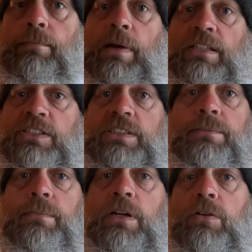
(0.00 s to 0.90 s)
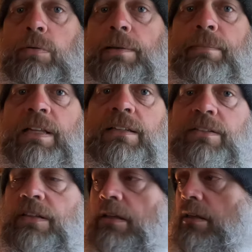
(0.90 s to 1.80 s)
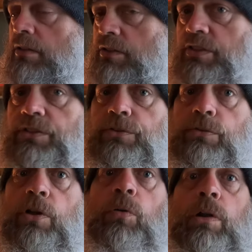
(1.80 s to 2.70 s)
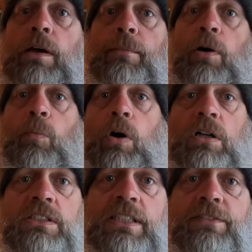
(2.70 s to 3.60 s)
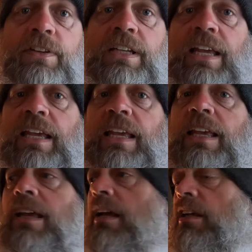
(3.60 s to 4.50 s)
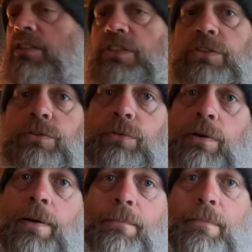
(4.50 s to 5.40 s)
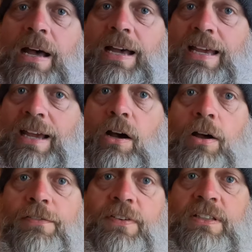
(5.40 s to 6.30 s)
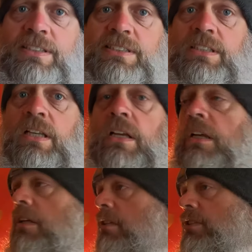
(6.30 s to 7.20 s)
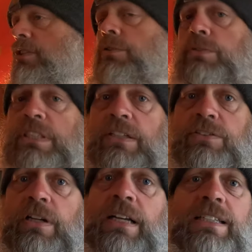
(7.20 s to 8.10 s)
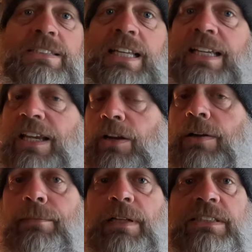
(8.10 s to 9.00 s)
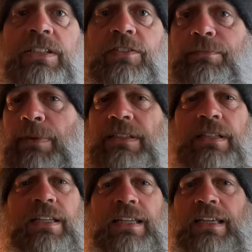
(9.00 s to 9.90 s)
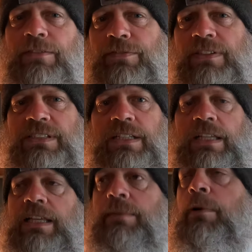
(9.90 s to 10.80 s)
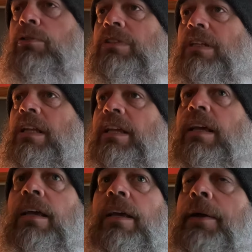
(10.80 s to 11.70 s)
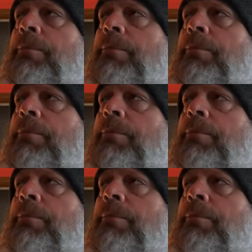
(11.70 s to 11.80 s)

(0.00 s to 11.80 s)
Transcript: my gym equipment, to going on my walks every day, to my office, trying to take care of myself mentally and physically and emotionally.